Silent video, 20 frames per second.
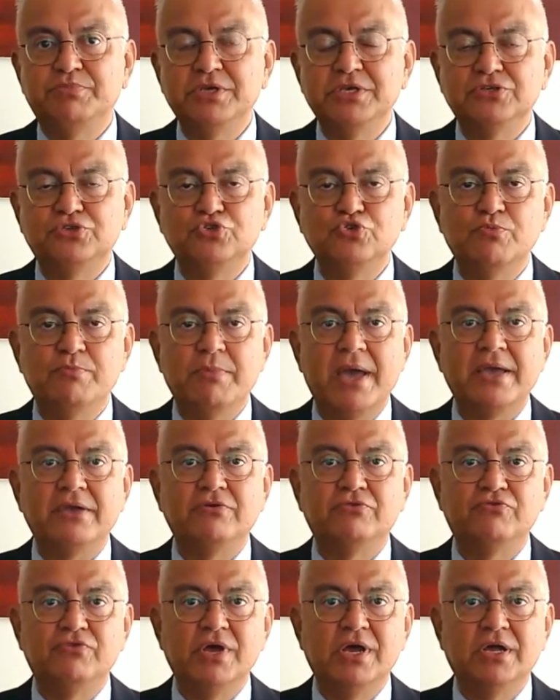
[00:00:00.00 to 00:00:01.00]
PSU
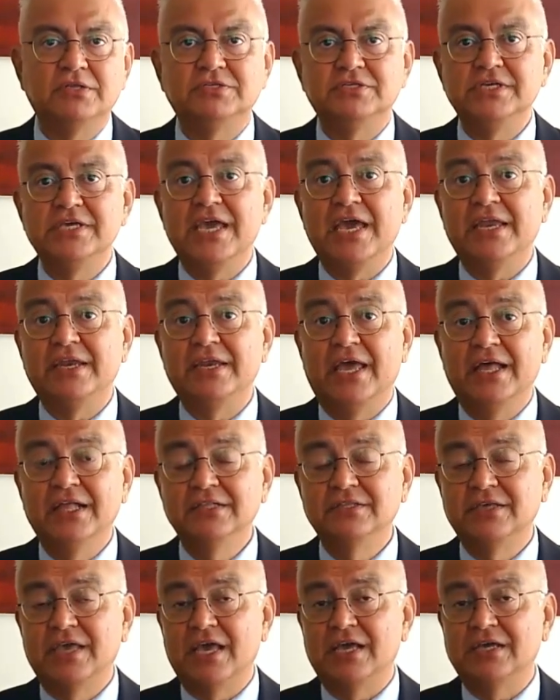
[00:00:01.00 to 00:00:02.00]
Bank, Realty, and
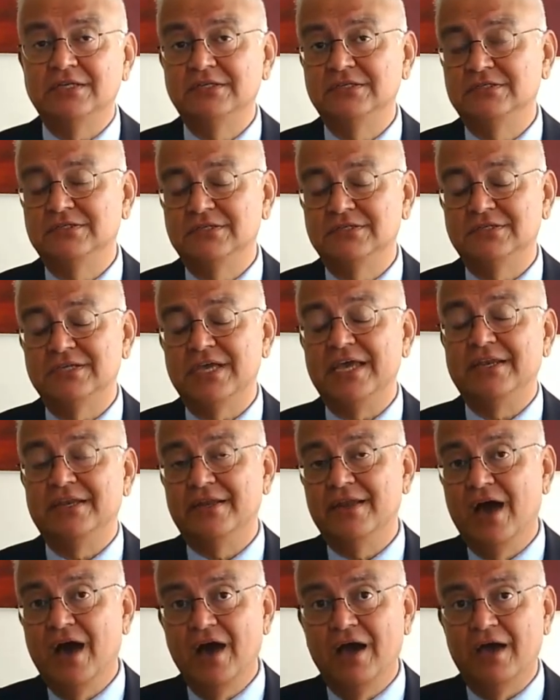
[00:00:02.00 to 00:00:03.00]
Healthcare indices
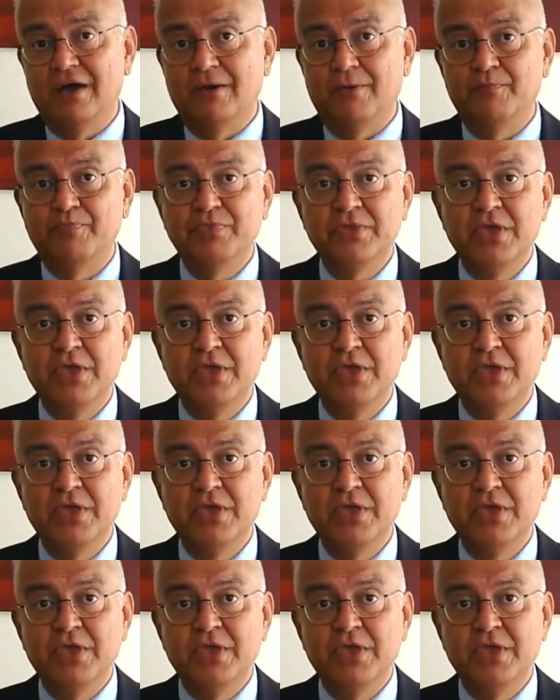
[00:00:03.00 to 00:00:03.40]
ended higher.